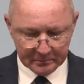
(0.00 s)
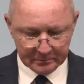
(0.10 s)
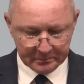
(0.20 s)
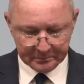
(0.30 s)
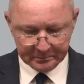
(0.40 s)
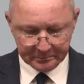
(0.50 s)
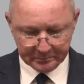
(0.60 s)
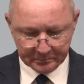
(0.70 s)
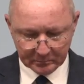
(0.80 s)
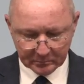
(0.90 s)

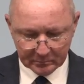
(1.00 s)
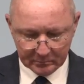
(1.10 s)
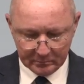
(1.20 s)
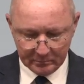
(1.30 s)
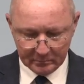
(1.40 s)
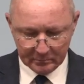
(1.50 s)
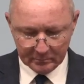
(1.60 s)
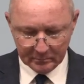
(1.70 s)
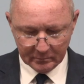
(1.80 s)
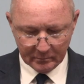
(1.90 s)

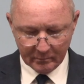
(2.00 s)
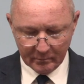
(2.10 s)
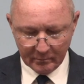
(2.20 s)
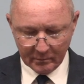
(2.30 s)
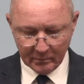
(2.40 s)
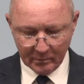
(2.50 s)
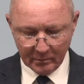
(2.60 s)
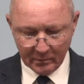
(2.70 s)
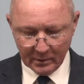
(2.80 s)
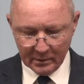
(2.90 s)

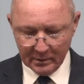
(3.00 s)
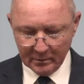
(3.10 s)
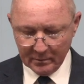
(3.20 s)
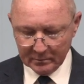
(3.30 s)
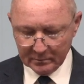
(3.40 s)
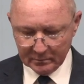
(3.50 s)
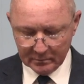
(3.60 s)
[no speech]